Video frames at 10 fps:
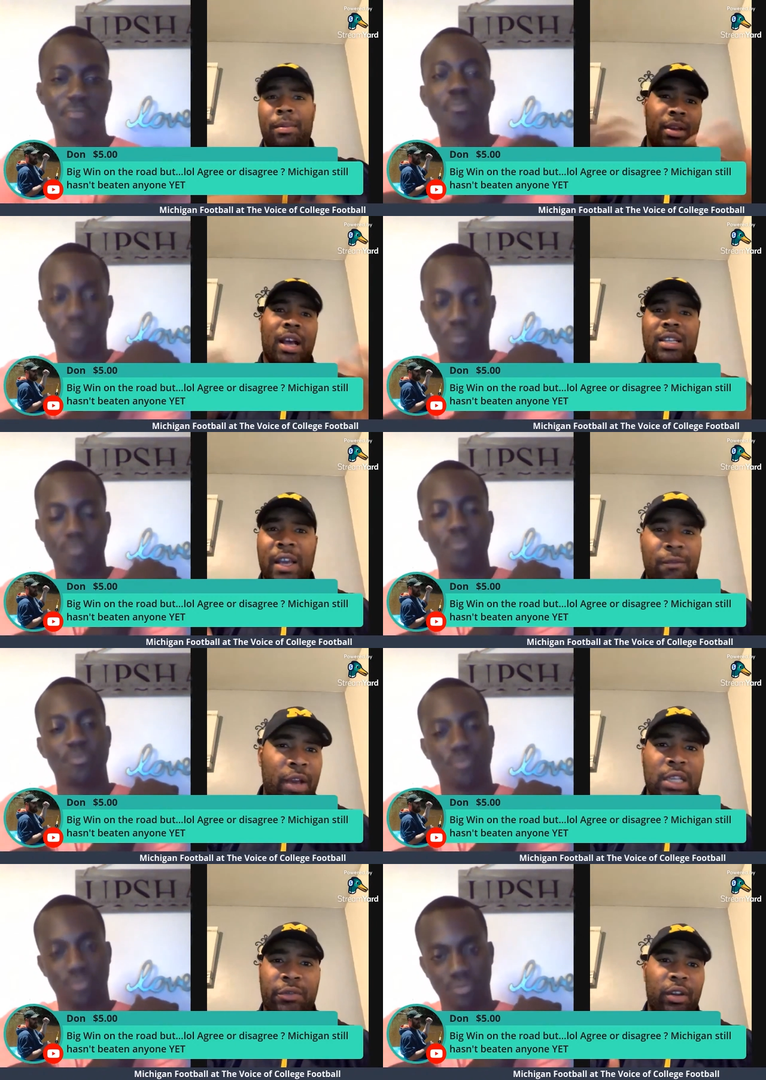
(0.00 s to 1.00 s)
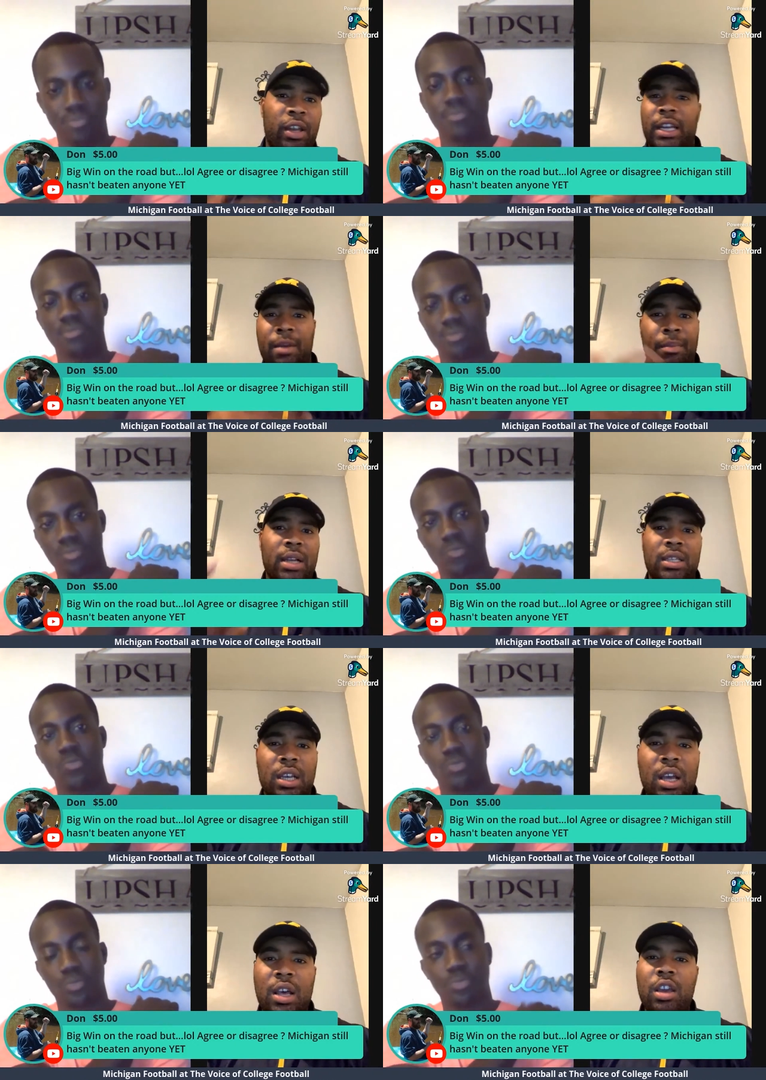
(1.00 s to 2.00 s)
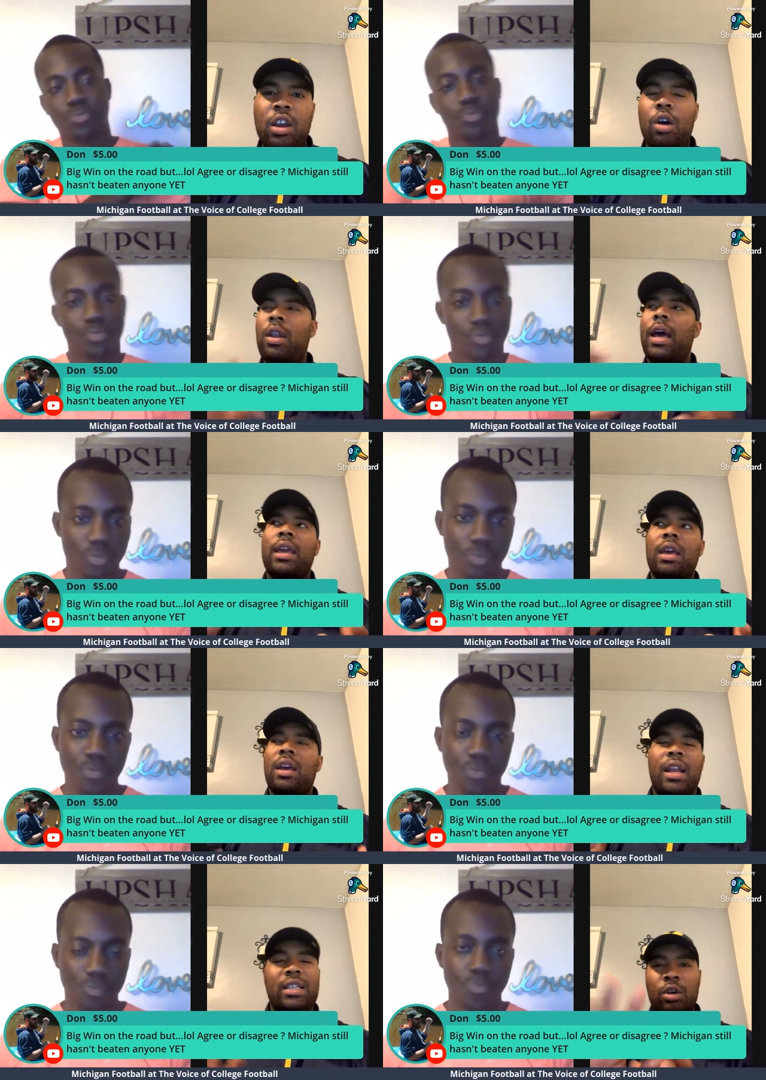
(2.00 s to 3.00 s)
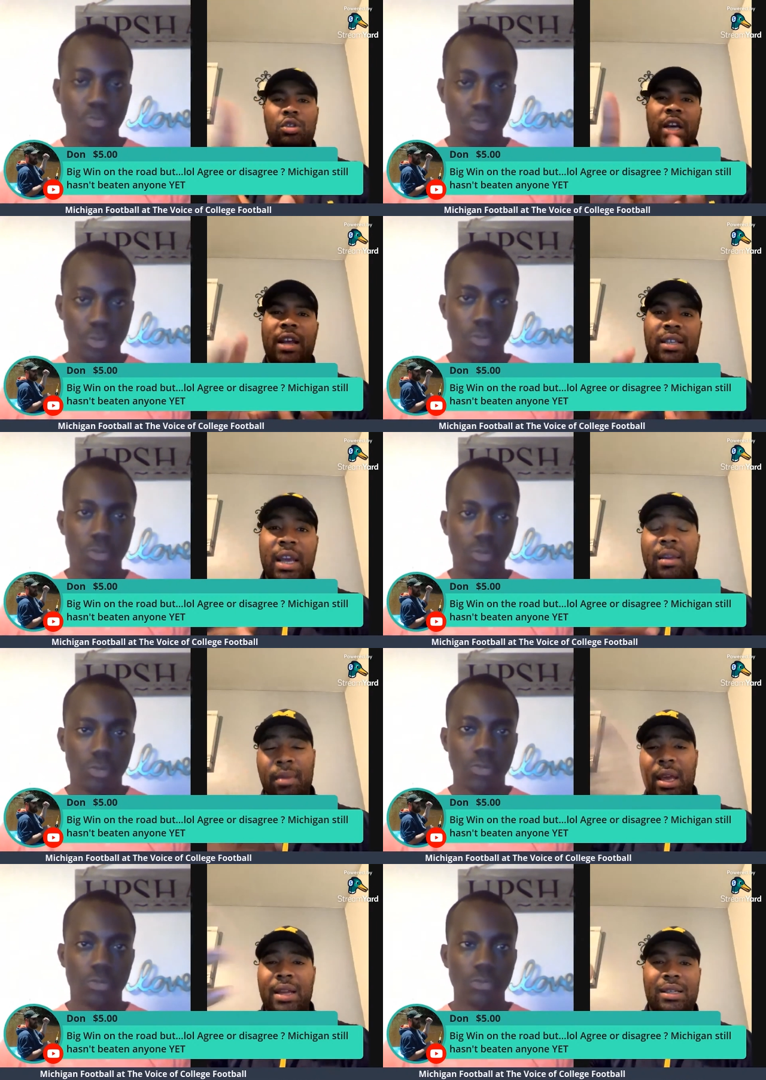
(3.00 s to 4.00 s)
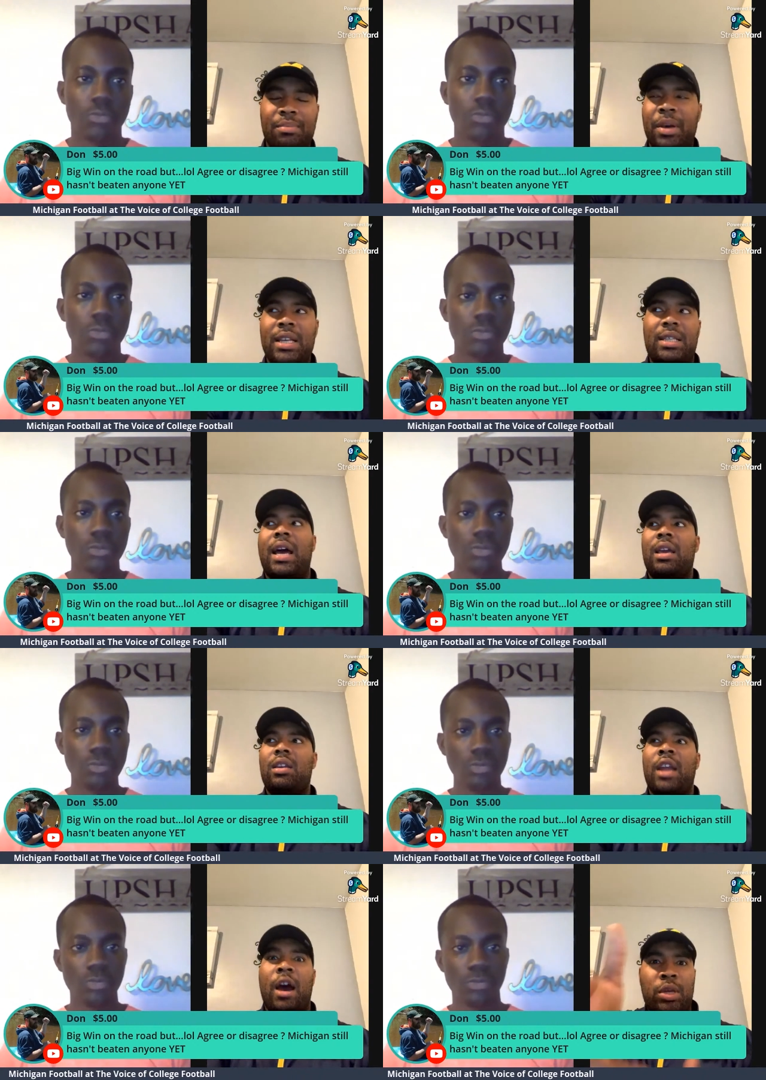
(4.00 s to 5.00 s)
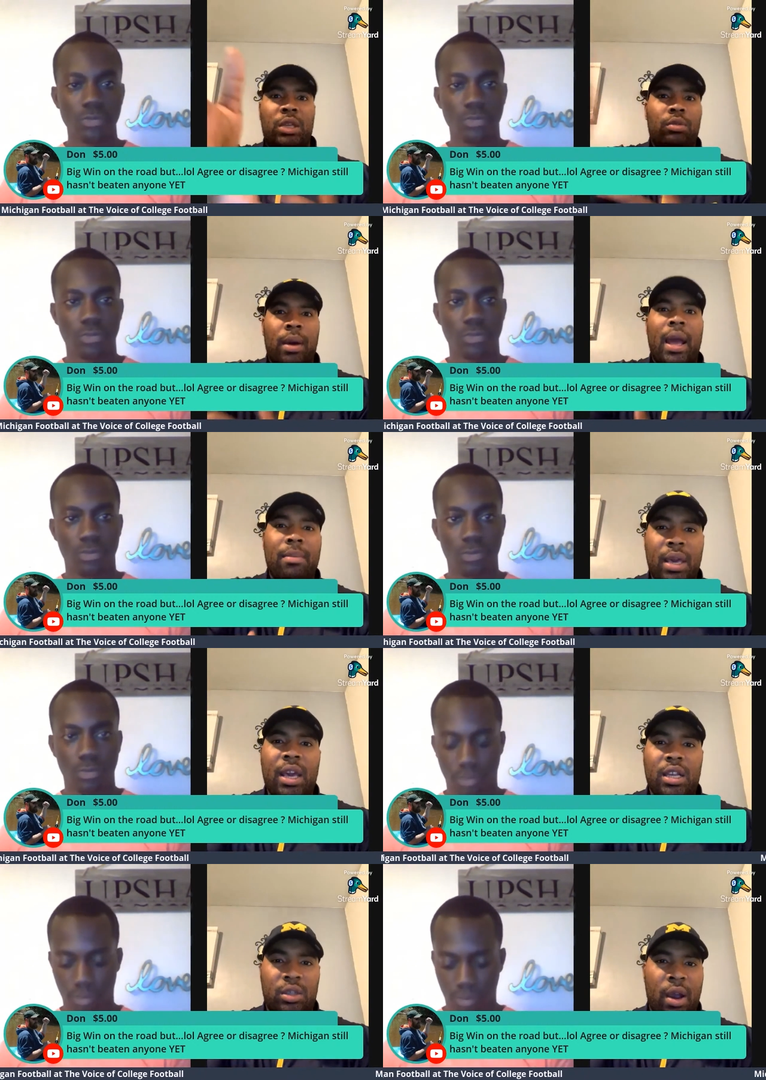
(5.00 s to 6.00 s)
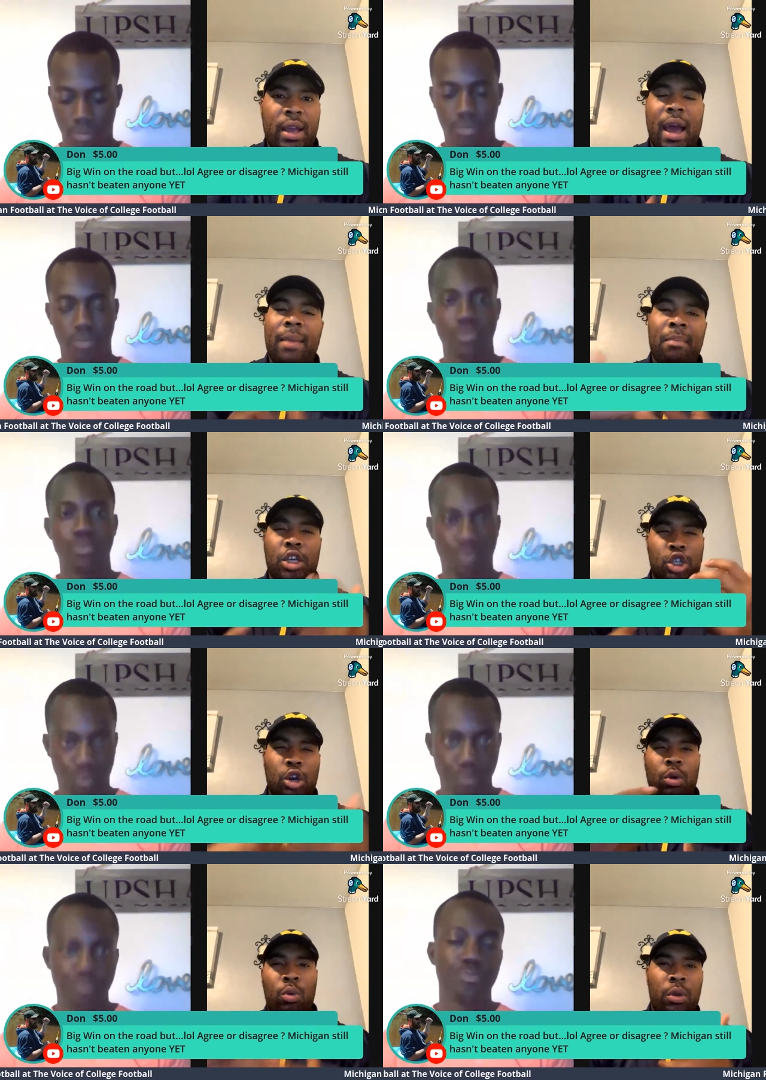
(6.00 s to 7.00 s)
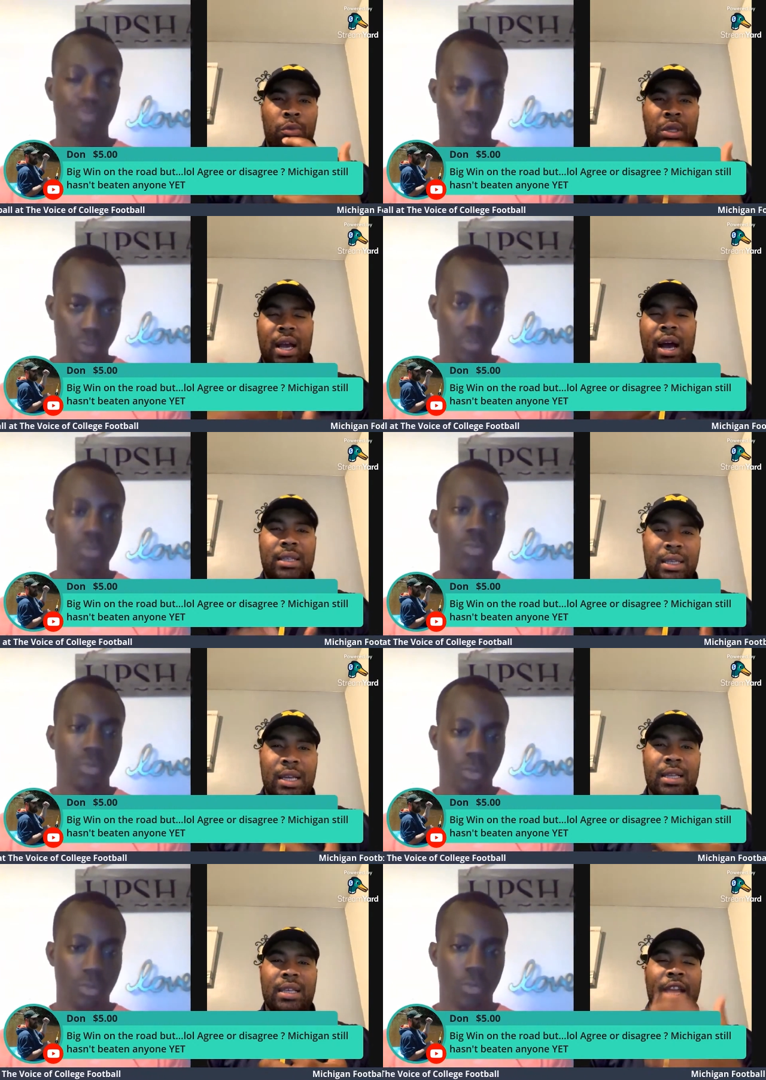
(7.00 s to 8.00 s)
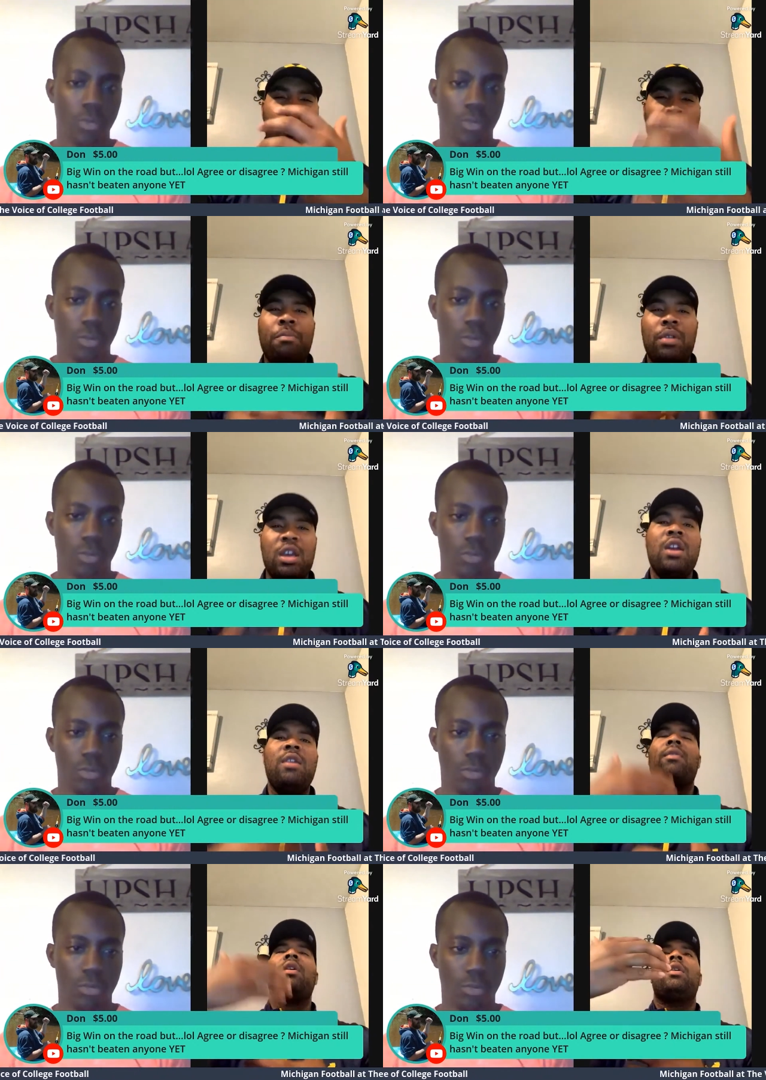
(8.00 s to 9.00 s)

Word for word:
Speaker 1: people now state fans feeling like they're about to, you know, like and that's no shot at state me. At the, but it's like now we see what Miami is, right? I'm not sure what, what Wisconsin is. I do believe